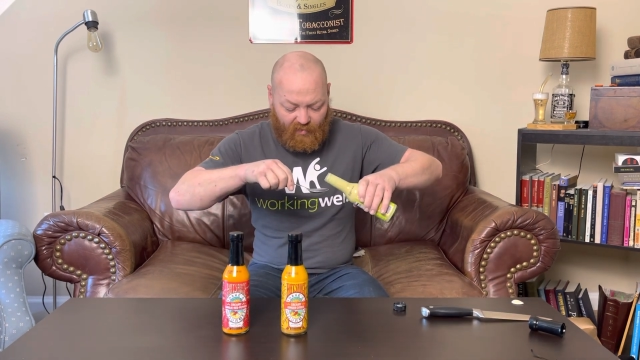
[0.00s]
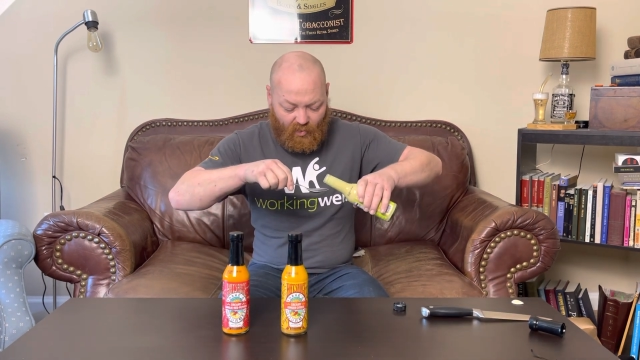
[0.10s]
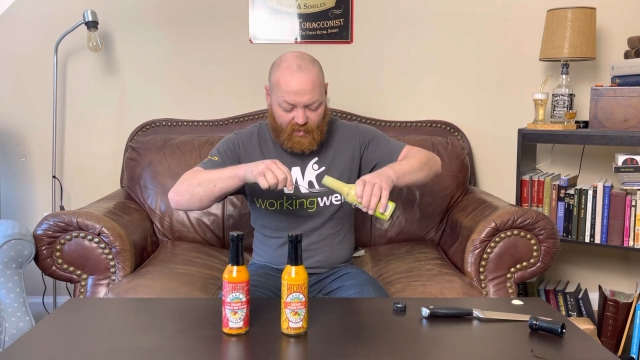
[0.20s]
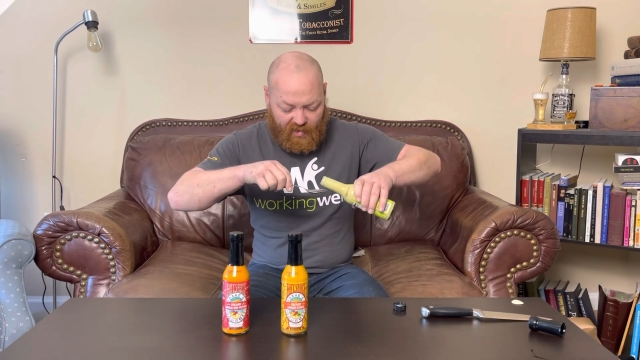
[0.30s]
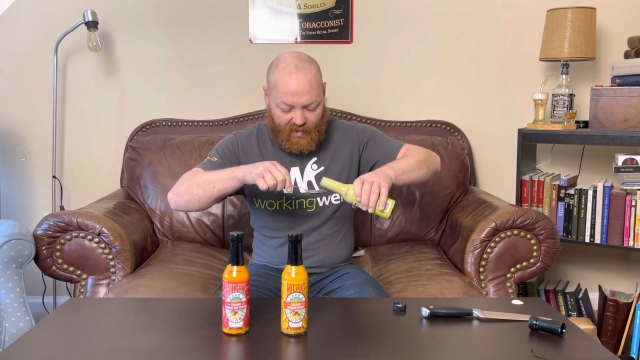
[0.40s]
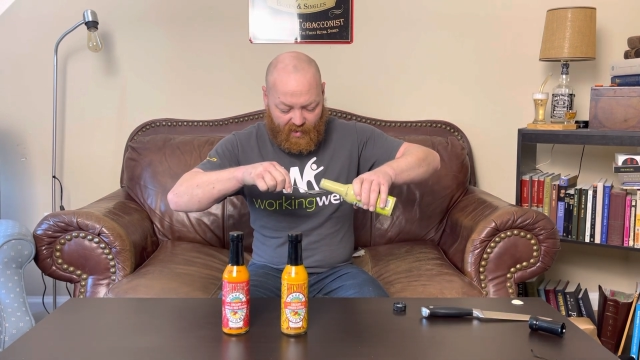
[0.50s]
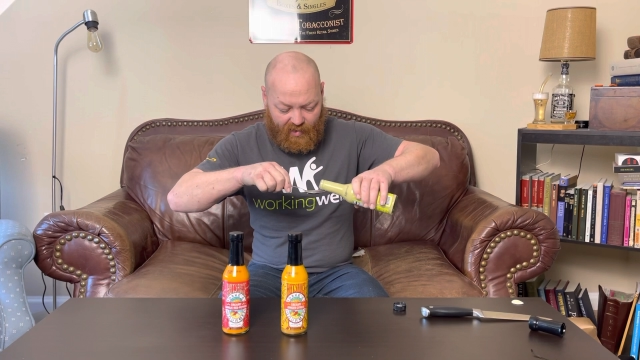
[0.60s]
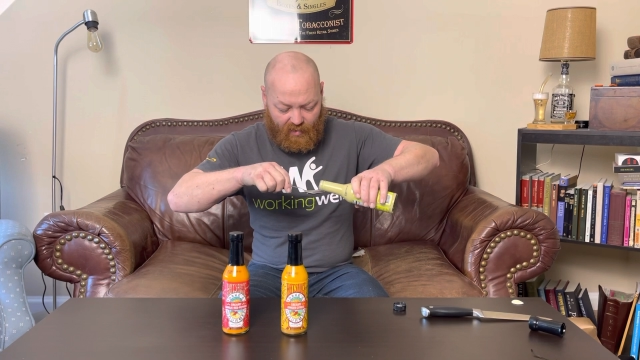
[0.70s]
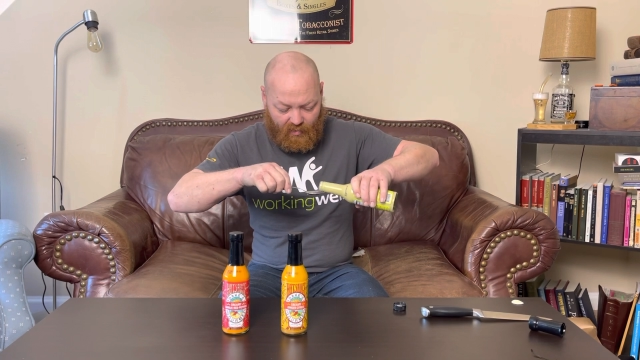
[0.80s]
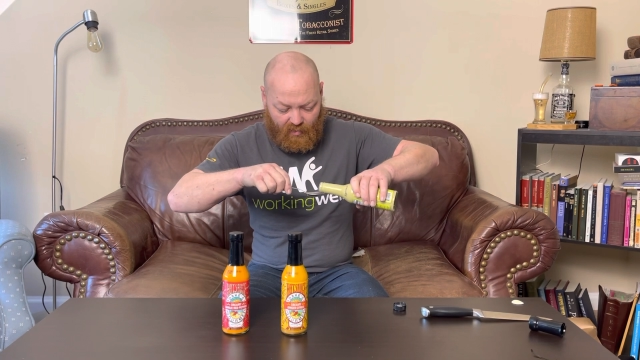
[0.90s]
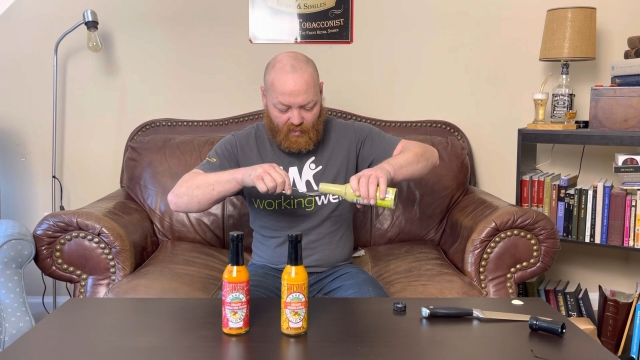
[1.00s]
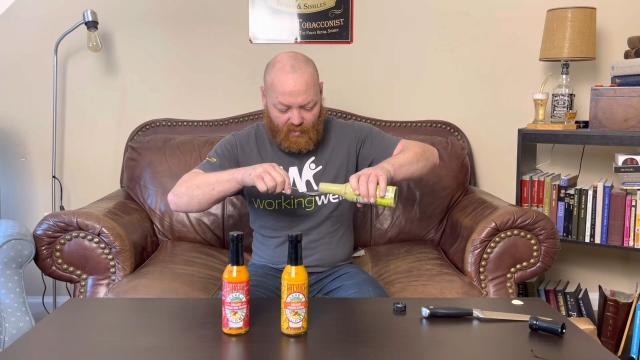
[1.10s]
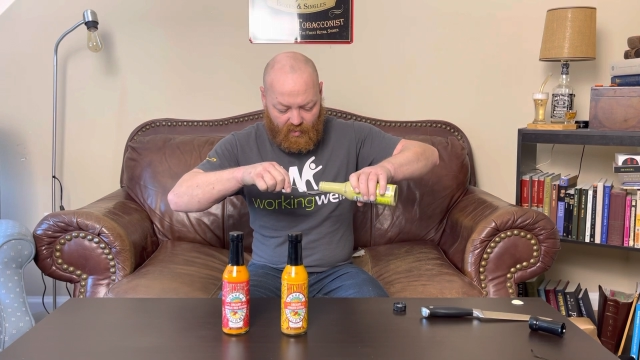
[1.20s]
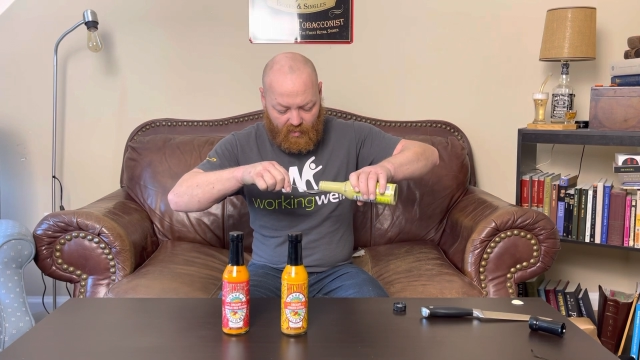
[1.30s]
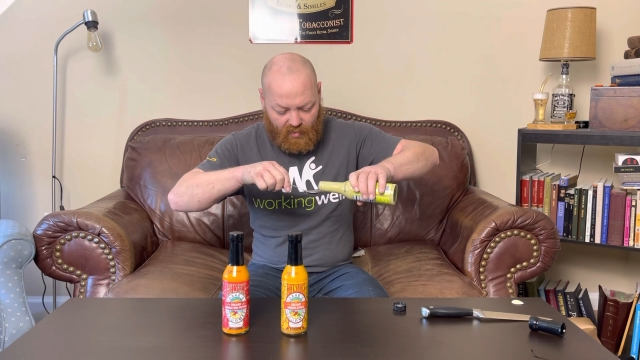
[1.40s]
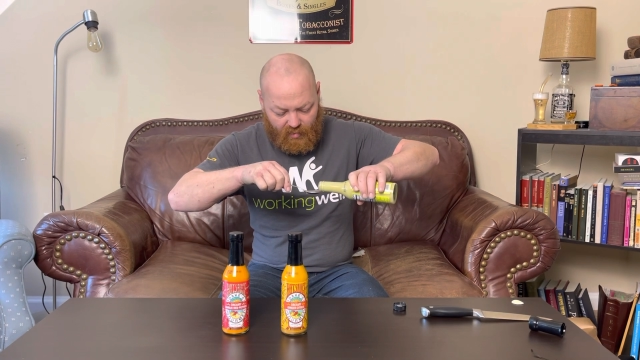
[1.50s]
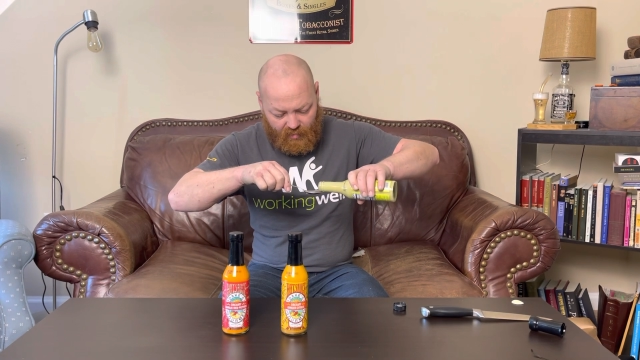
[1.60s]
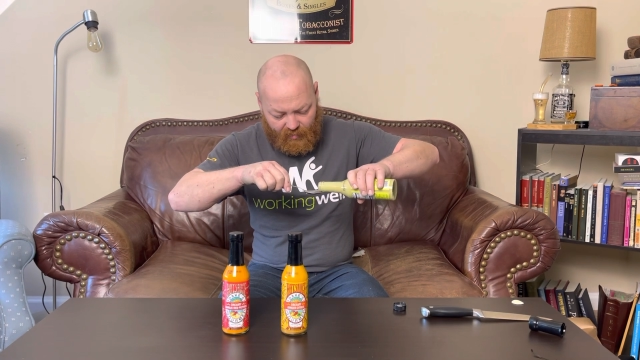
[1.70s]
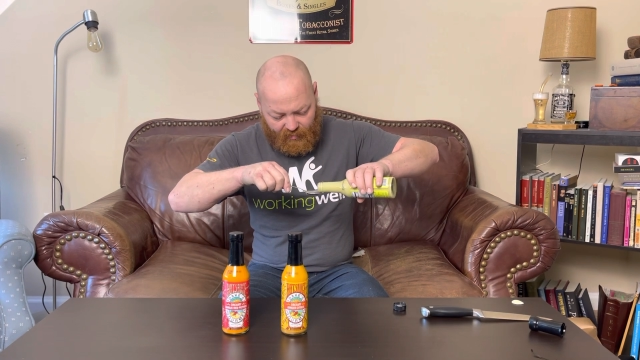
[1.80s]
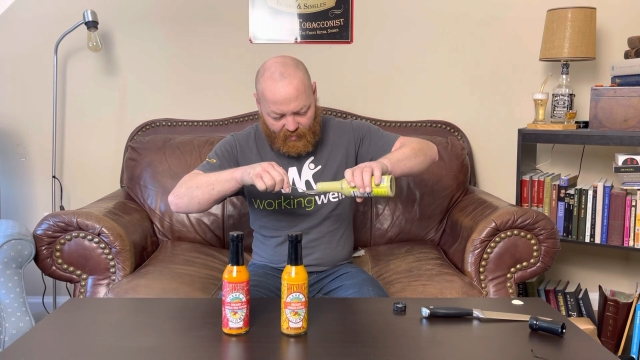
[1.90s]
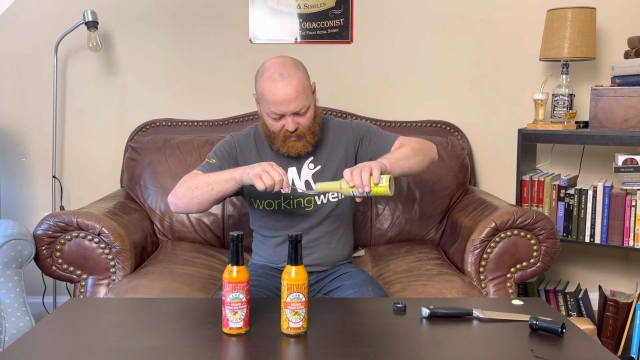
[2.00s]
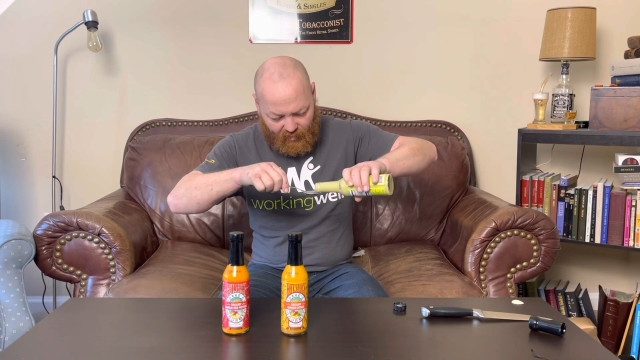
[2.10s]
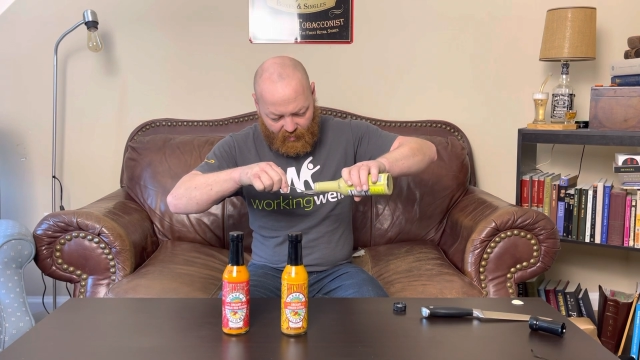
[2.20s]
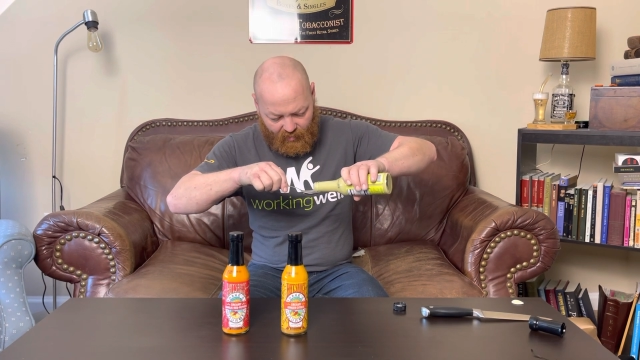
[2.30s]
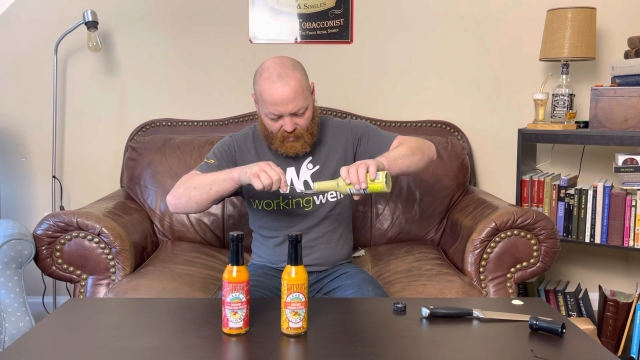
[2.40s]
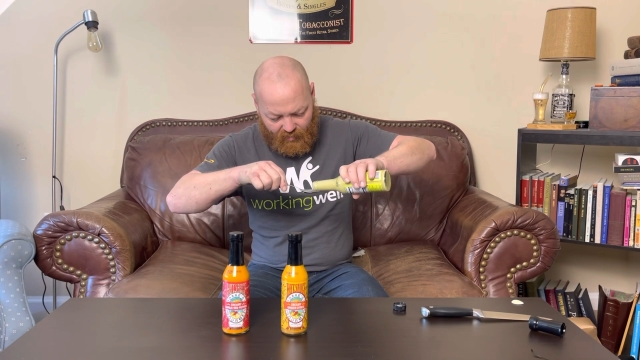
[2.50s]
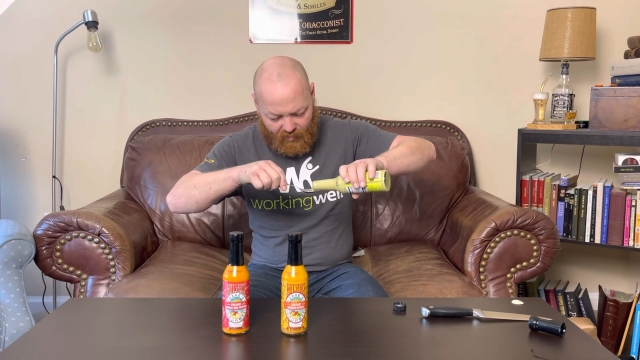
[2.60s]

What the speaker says: okay. Let's see here.